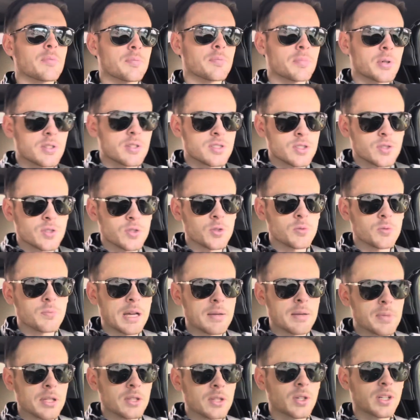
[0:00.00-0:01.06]
person who
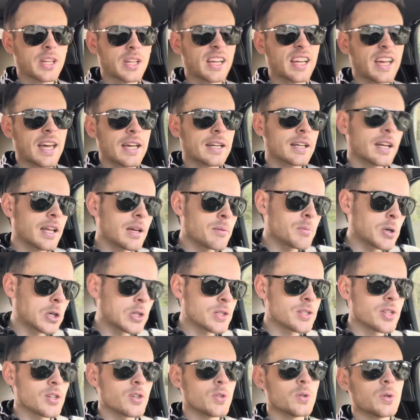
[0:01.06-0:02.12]
might be looking at an
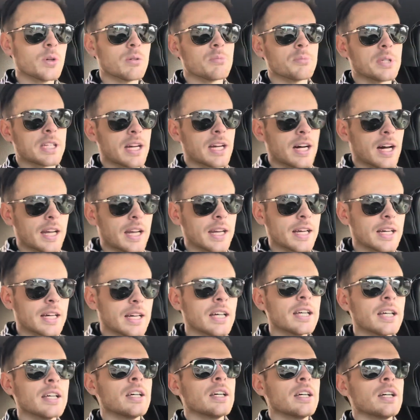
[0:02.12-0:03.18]
MR2, a Miata,
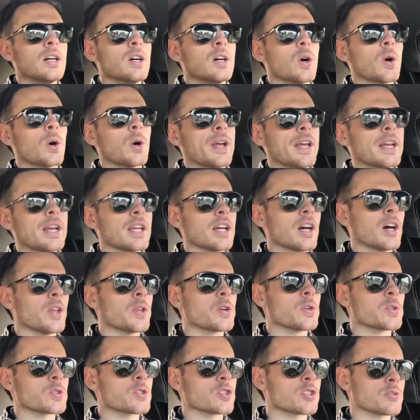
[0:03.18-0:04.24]
or any
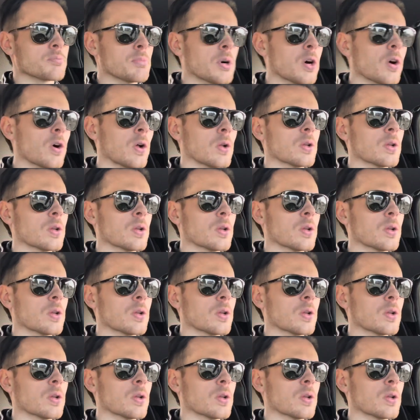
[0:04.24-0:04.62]
other small,